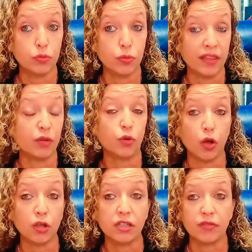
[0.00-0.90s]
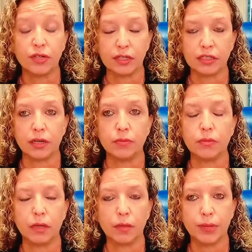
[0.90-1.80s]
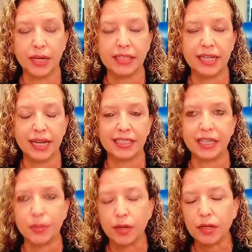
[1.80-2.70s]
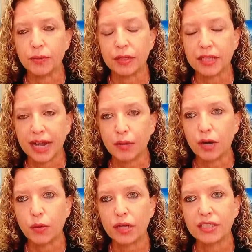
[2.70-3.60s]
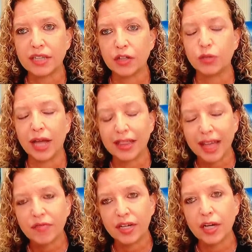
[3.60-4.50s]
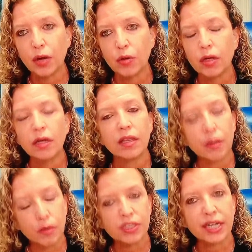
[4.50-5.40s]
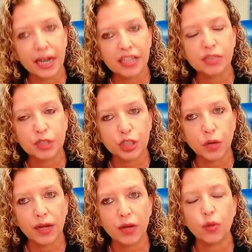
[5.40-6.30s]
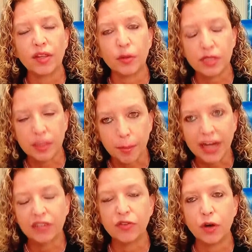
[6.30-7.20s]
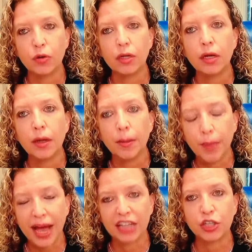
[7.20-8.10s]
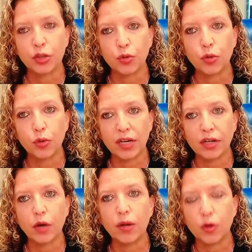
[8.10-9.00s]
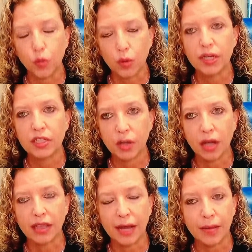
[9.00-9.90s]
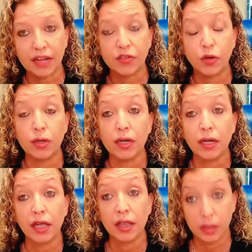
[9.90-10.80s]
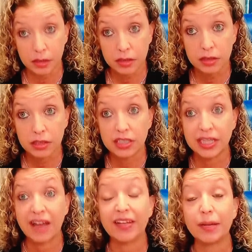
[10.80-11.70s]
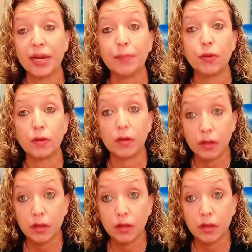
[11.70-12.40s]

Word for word: I think we're all suffering some PTSD. But but Kate, what I want to tell you that that video that CNN has been showing, where there was a megaphone bashed through a window and a woman is on that megaphone, telling people